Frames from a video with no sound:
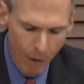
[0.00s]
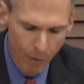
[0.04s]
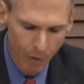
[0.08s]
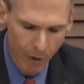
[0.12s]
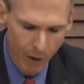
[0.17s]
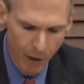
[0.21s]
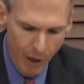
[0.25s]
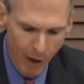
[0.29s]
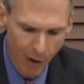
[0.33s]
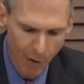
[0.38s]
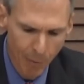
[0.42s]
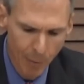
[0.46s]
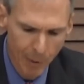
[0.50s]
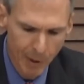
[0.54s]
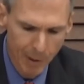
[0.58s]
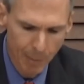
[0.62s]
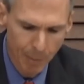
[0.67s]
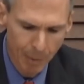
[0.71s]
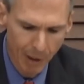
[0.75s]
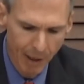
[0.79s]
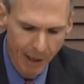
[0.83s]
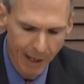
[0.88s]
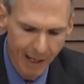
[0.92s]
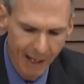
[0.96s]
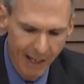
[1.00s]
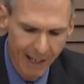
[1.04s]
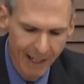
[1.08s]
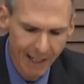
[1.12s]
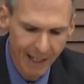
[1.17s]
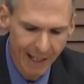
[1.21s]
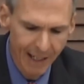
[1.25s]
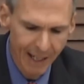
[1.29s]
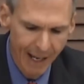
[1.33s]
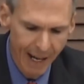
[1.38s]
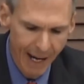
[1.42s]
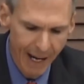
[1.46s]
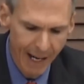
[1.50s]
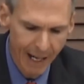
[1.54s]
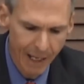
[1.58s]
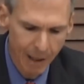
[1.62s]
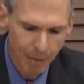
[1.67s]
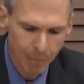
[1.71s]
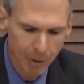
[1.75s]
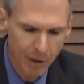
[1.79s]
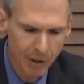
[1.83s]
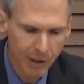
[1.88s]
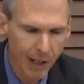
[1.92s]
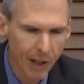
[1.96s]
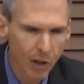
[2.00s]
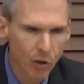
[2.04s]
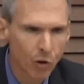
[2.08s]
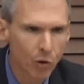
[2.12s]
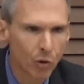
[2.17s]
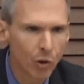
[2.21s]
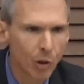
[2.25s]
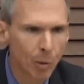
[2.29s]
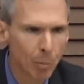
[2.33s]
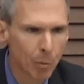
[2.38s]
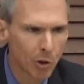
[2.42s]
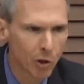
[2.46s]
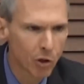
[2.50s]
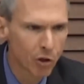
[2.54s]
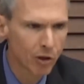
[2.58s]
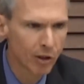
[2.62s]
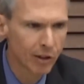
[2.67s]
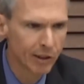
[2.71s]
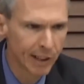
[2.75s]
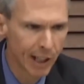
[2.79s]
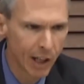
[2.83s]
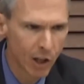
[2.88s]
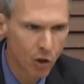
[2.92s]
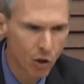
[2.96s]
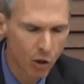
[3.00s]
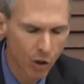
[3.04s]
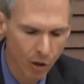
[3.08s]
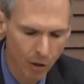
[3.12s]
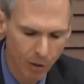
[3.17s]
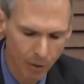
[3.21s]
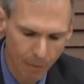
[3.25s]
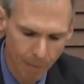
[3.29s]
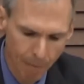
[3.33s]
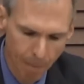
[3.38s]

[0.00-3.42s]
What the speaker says: for the government to play in aiding potential commercialization.